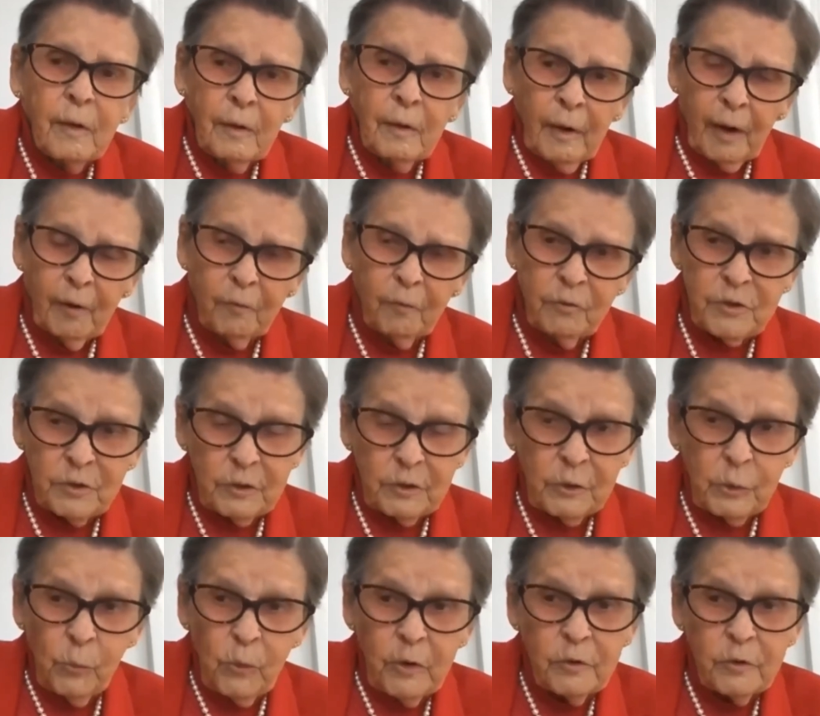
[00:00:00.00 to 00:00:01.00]
I
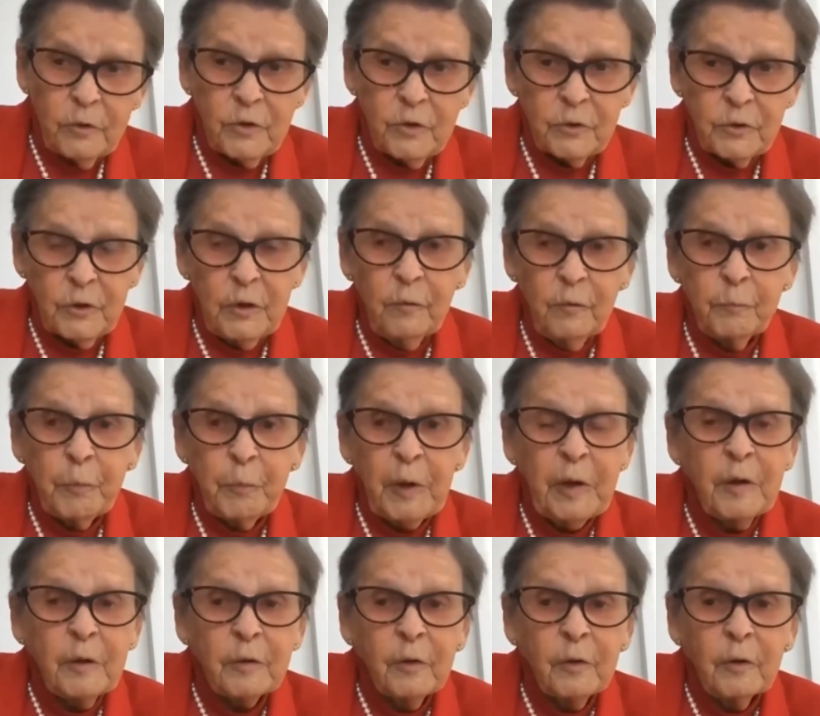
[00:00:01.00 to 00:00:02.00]
recently watched Steve
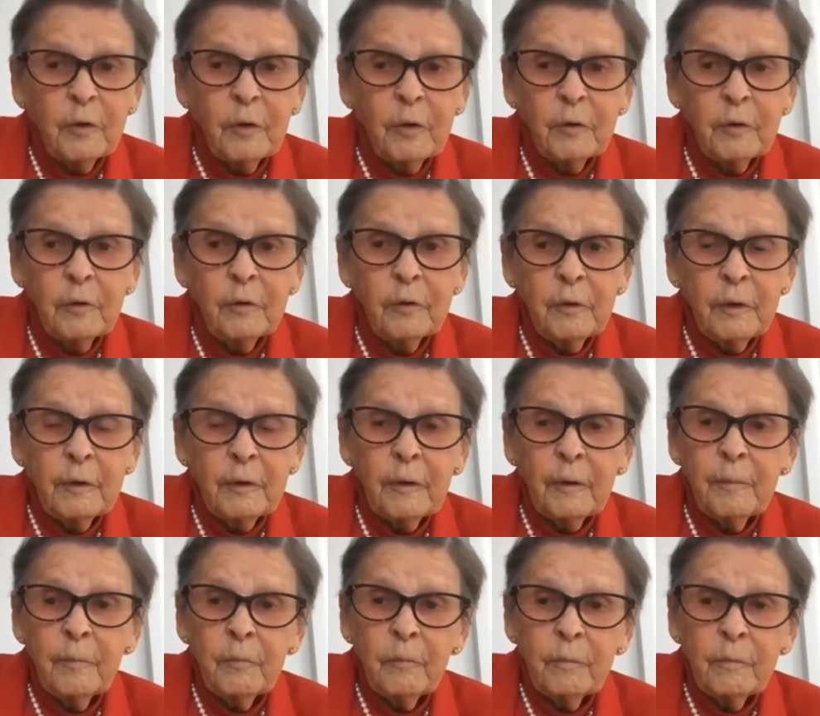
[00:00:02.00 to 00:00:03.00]
Paikin on
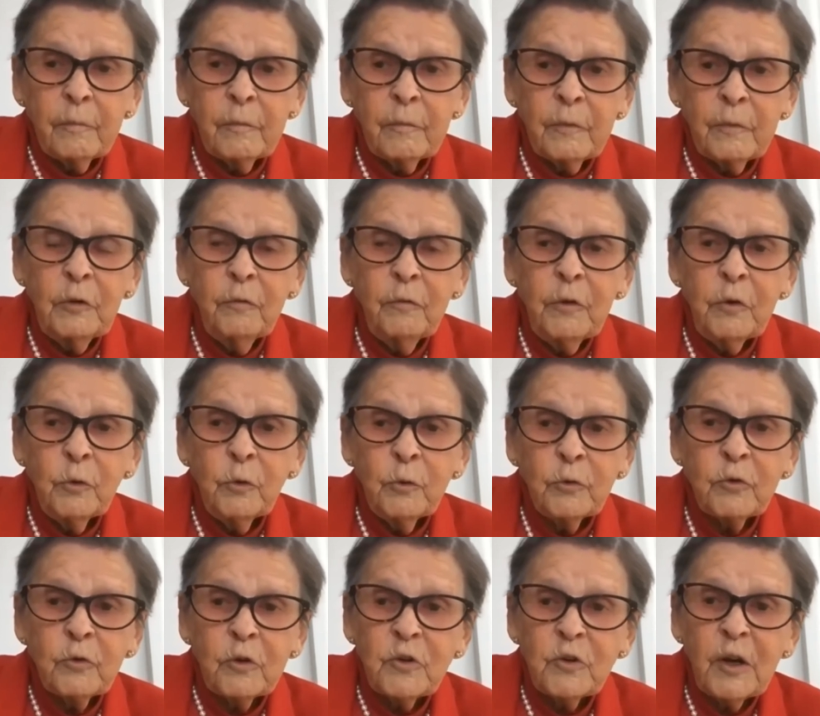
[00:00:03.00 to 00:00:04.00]

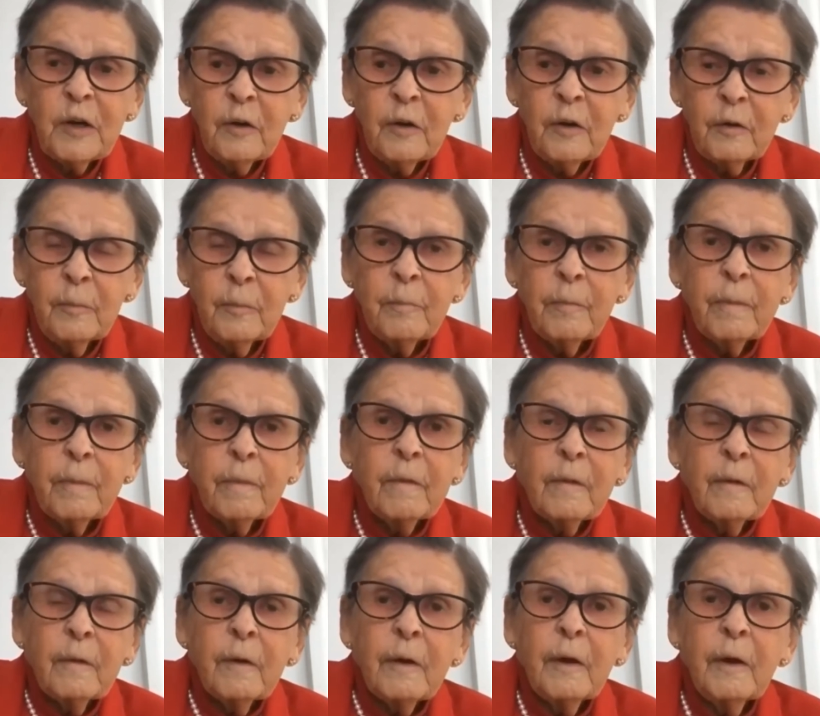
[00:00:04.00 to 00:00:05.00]
TVO's Agenda,
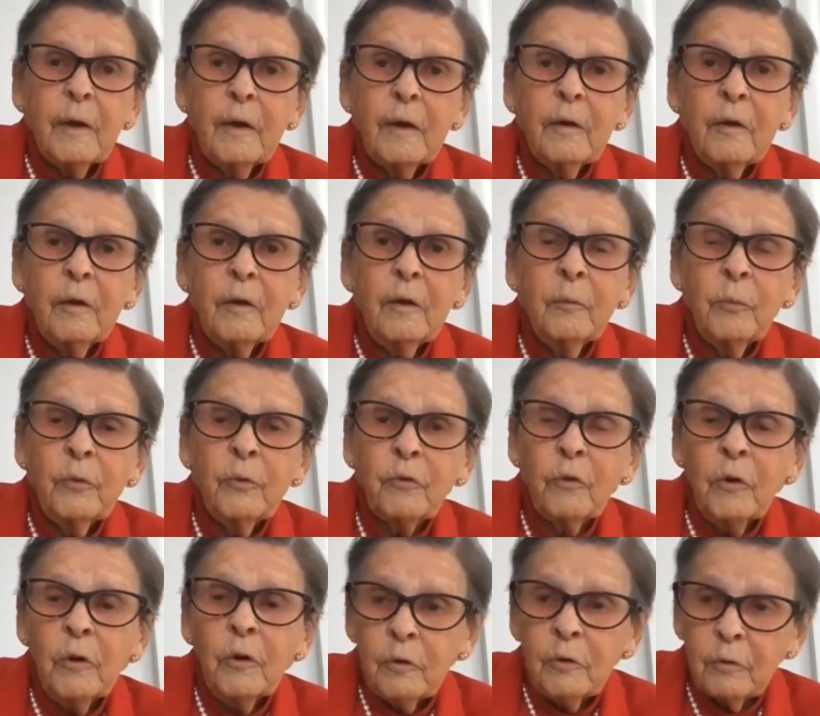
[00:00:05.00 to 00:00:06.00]
And it was
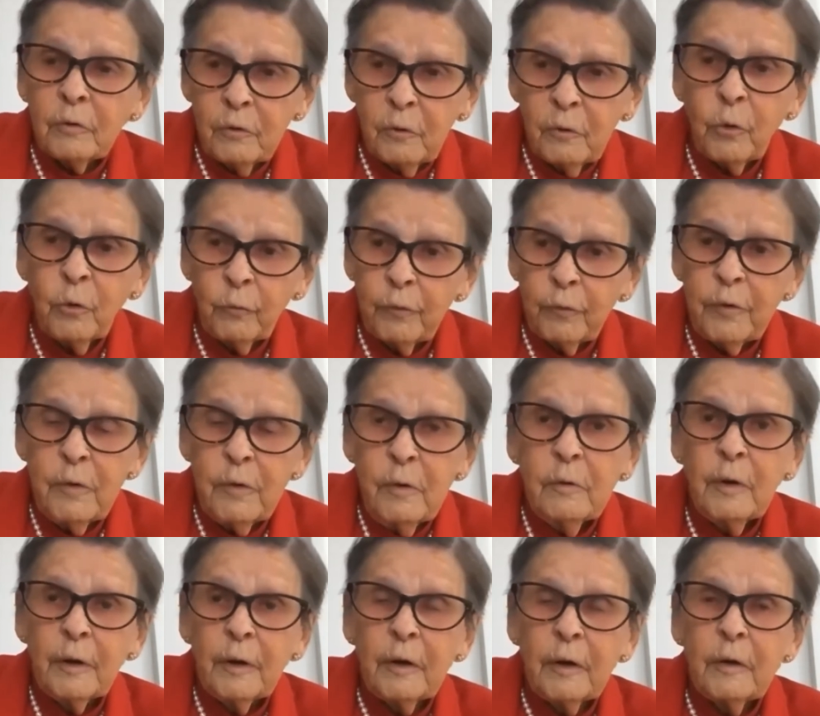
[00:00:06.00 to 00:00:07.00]
on
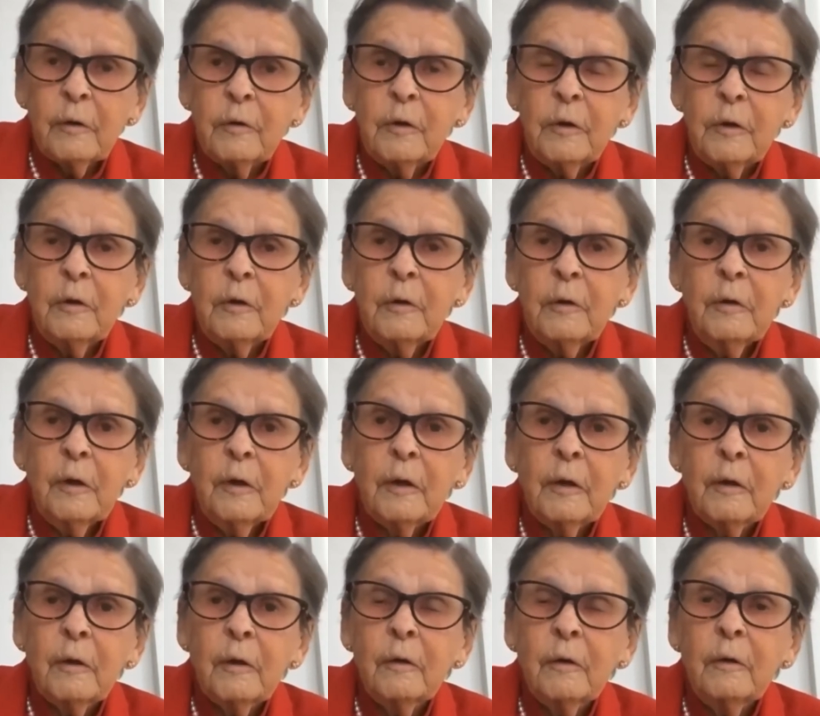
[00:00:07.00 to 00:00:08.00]
COVID-19
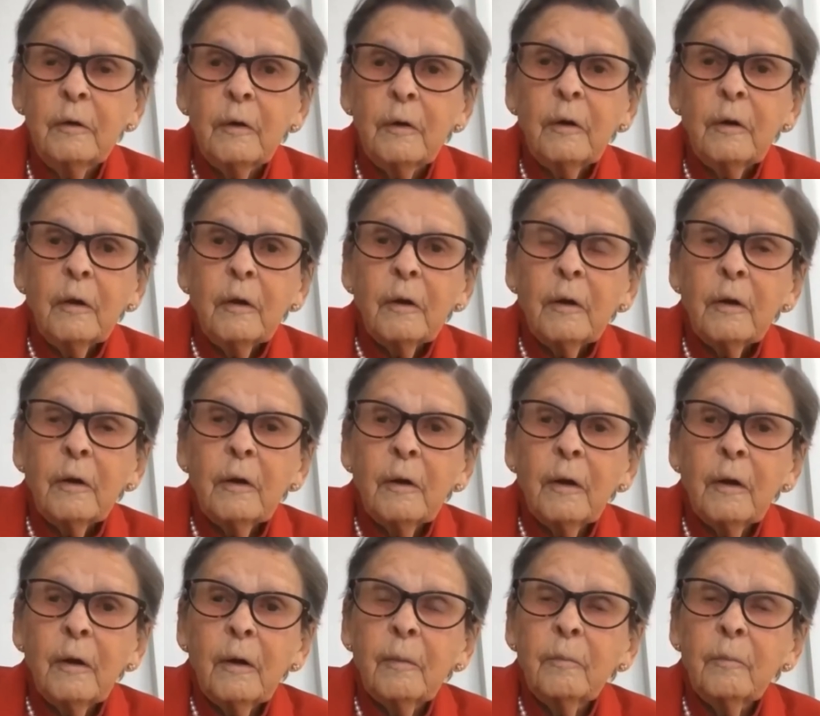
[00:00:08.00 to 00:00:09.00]
and
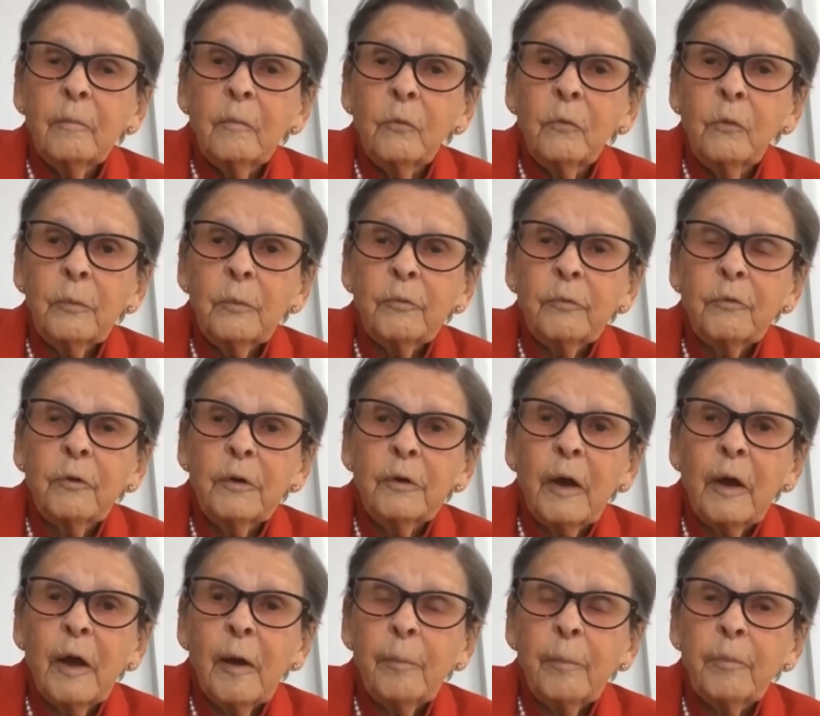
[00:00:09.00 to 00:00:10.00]
what was going
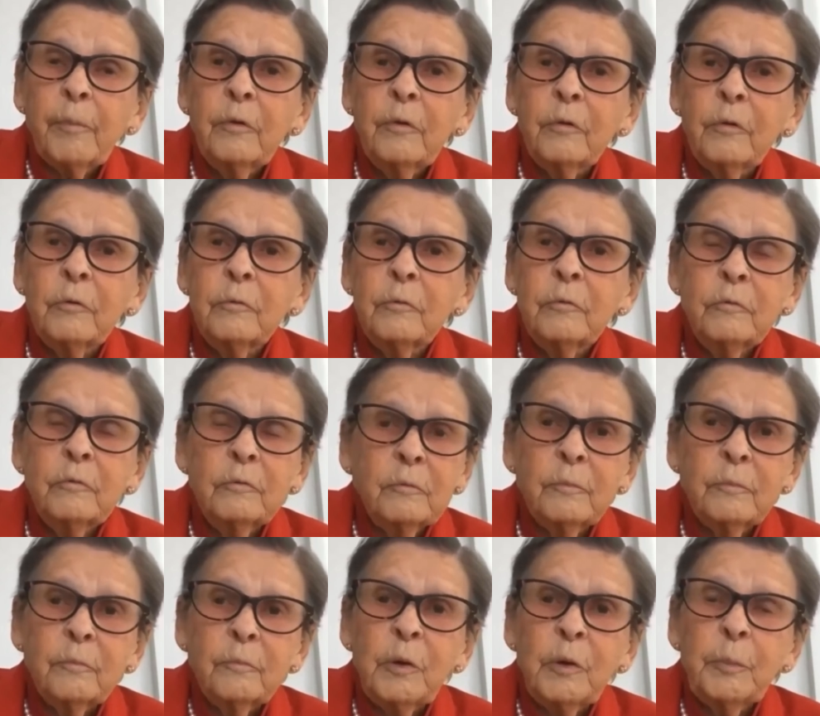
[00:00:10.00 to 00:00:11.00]
to happen to
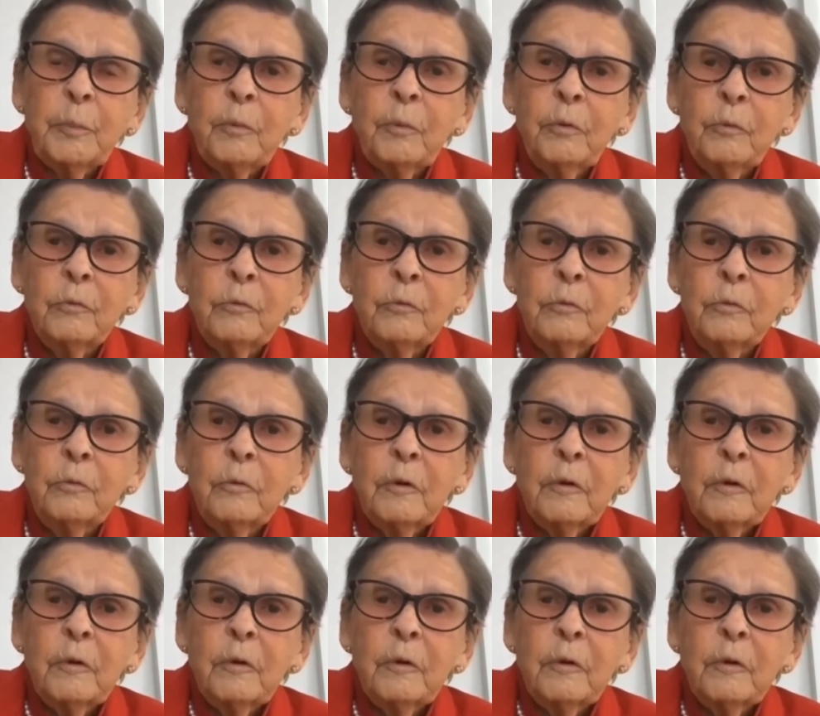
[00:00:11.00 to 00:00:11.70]
people who